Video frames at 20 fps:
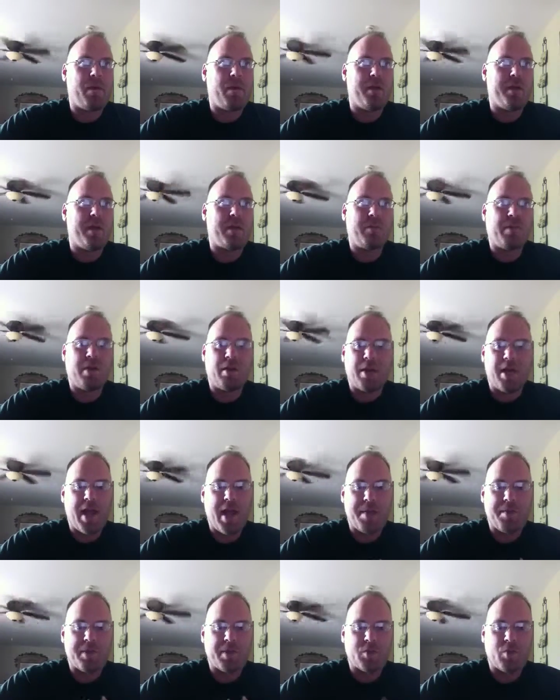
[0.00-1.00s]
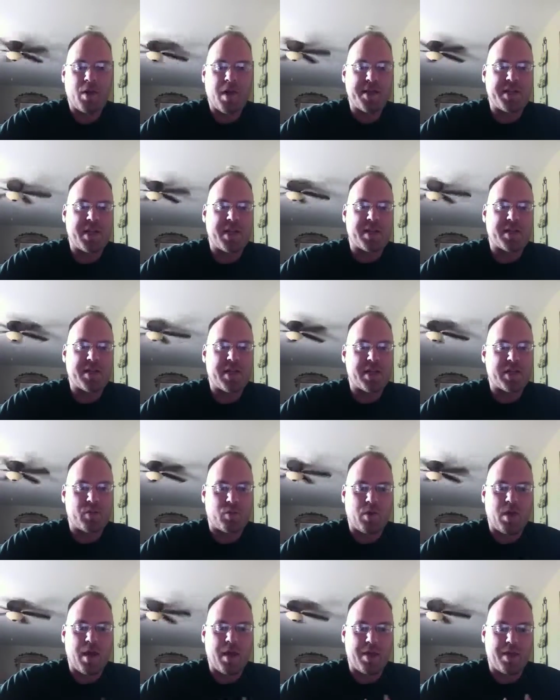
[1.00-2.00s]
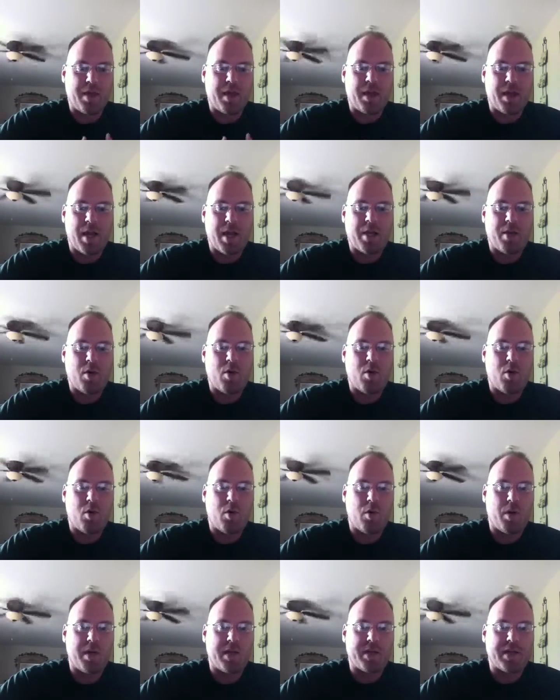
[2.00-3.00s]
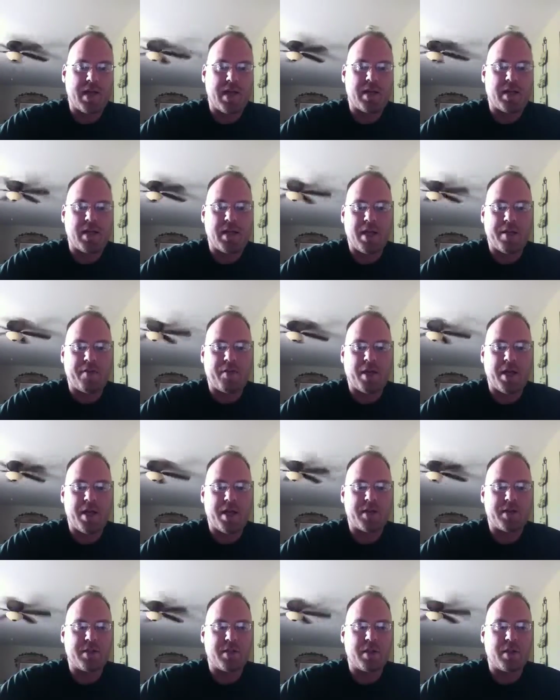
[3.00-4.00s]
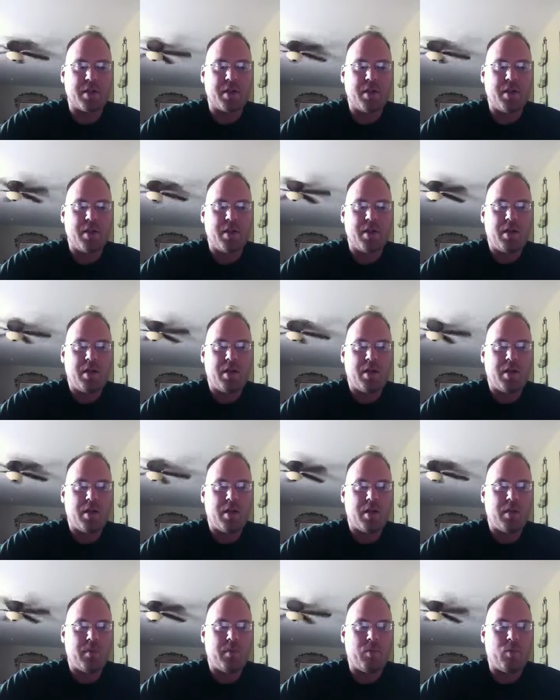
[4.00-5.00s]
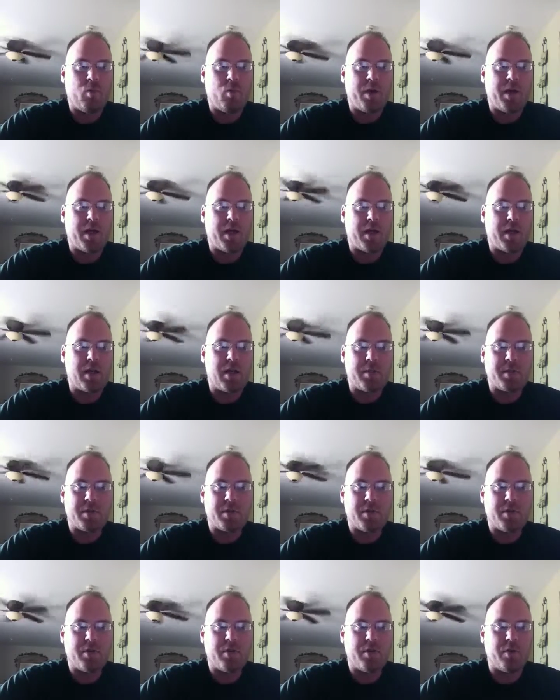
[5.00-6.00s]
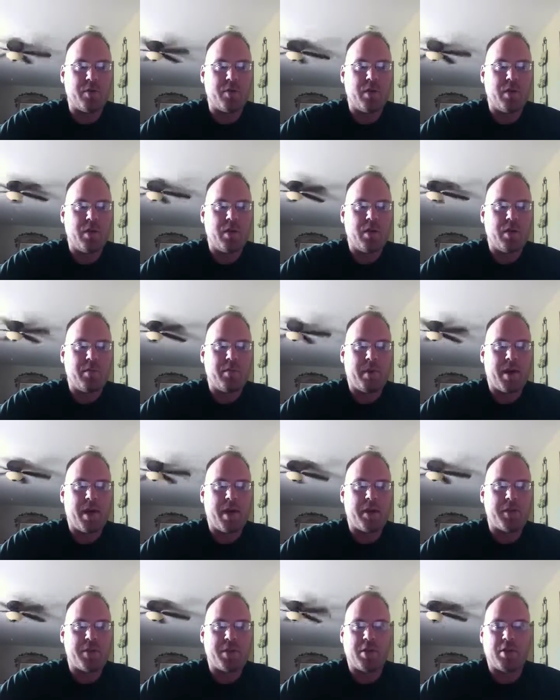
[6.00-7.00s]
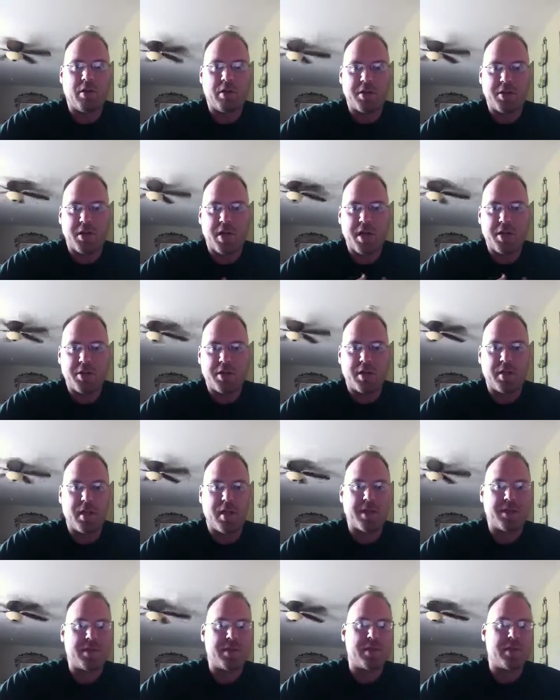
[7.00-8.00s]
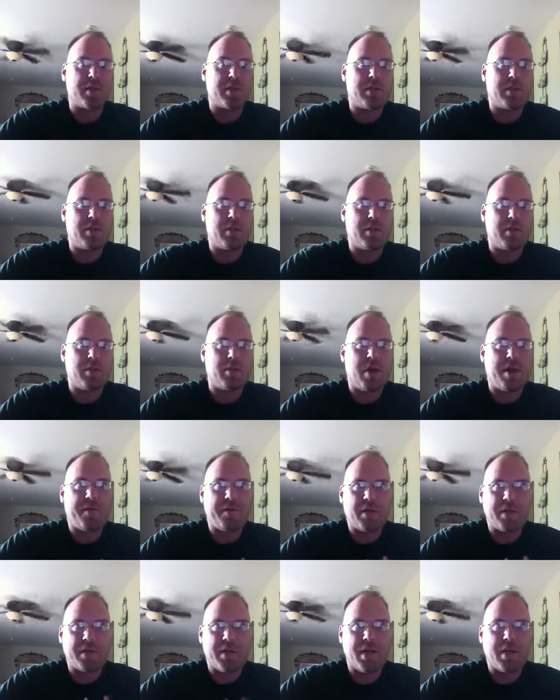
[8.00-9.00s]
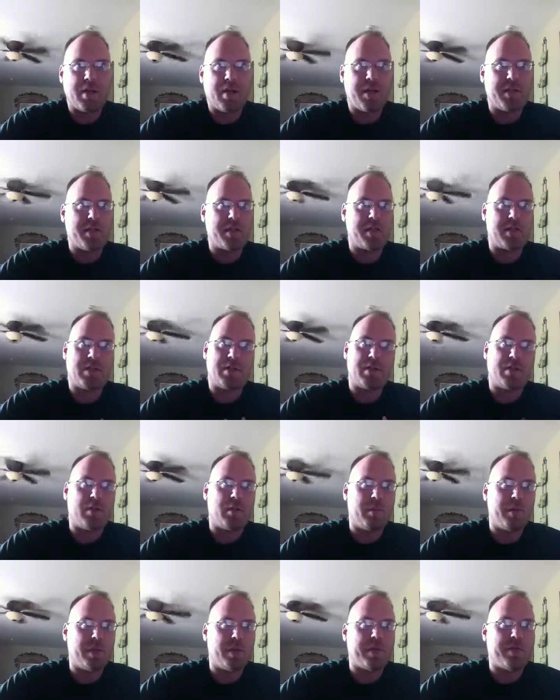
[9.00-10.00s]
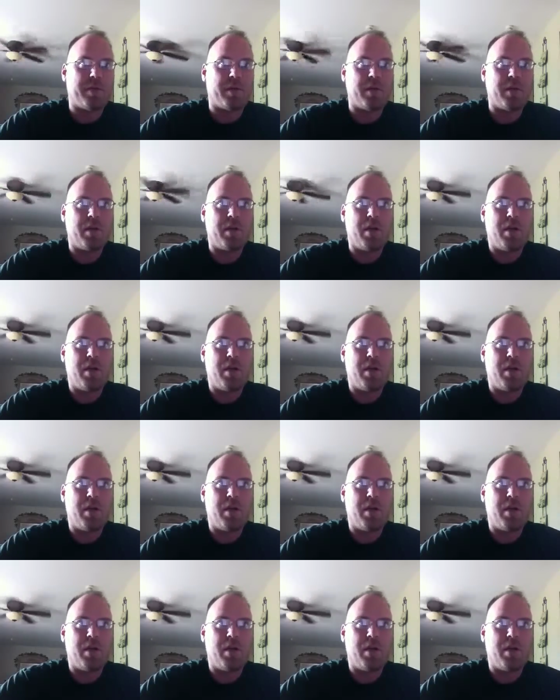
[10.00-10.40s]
that rarely happens where I take a test where I think I know exactly every answer when it comes to my general education classes. In the graphic design classes, it's a little bit different.